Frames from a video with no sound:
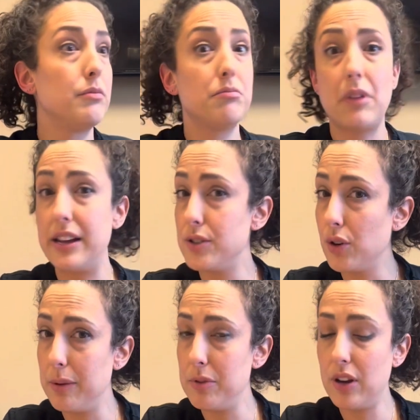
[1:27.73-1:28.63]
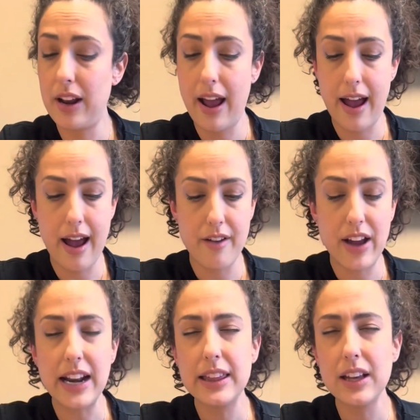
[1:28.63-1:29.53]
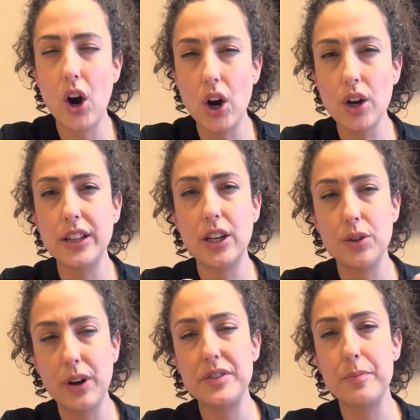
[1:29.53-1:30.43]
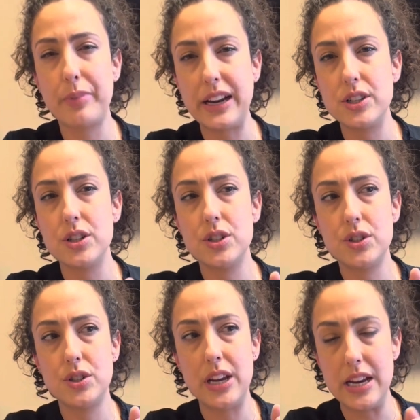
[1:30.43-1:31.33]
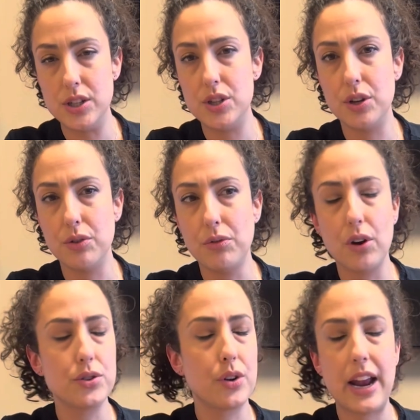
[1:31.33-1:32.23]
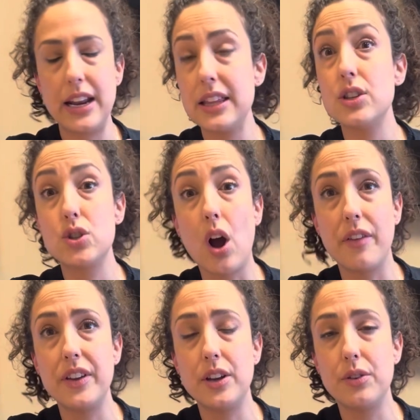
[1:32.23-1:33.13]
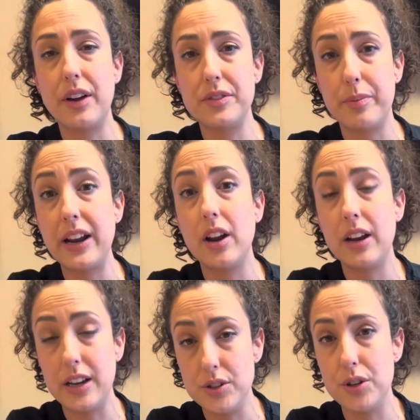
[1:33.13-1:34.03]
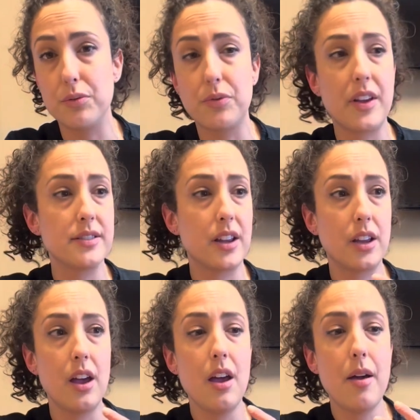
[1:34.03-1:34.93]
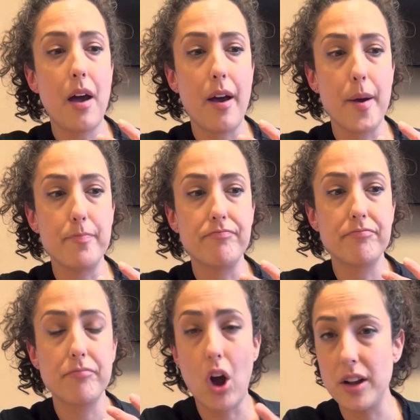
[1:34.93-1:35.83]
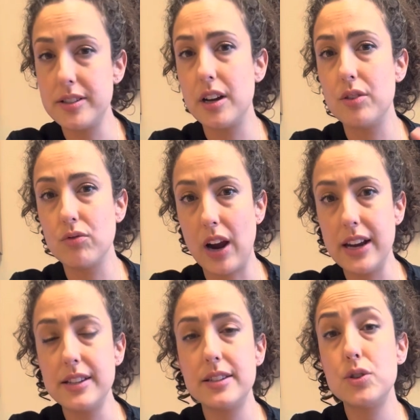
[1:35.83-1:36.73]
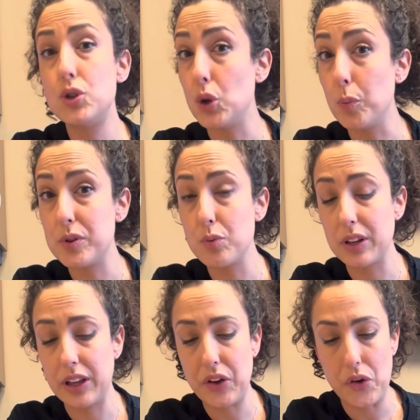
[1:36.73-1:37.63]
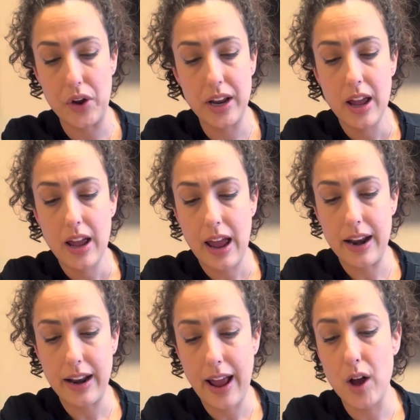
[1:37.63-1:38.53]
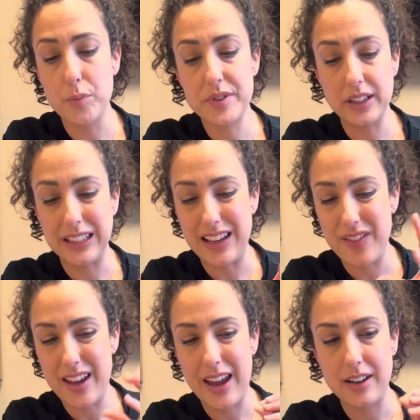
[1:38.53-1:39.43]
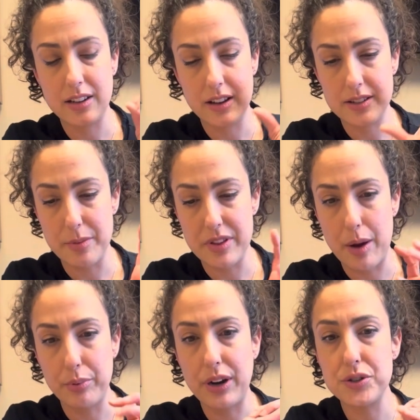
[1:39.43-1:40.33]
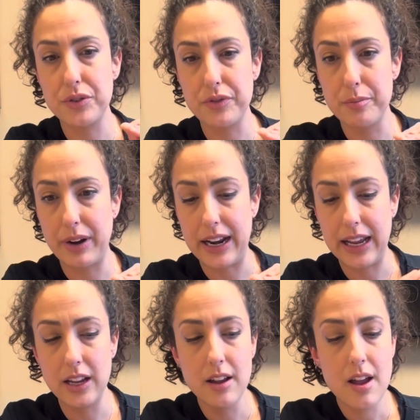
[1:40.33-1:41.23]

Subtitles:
ice cream you can have, anything hard that you don't have to bite into, anything soft that you don't have to bite into, things like pasta and rice. Soup is really good and it helps alleviate some of that pressure from biting.